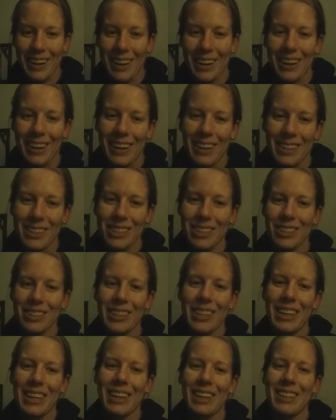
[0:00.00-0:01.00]

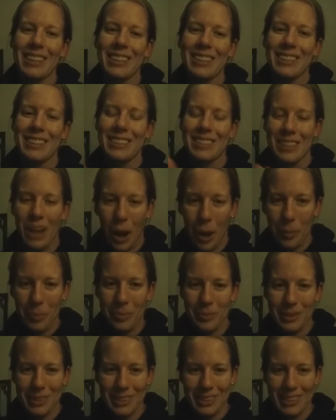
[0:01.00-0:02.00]
actually
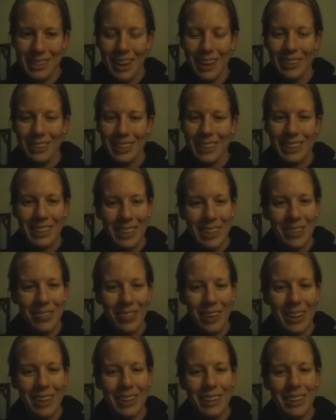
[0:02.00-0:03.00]
stop telling
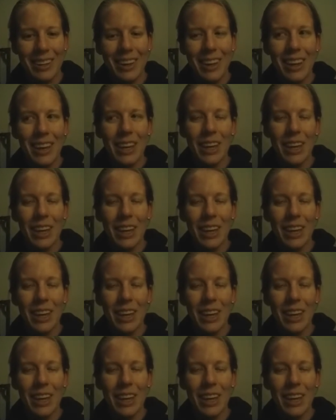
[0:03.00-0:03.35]
them, and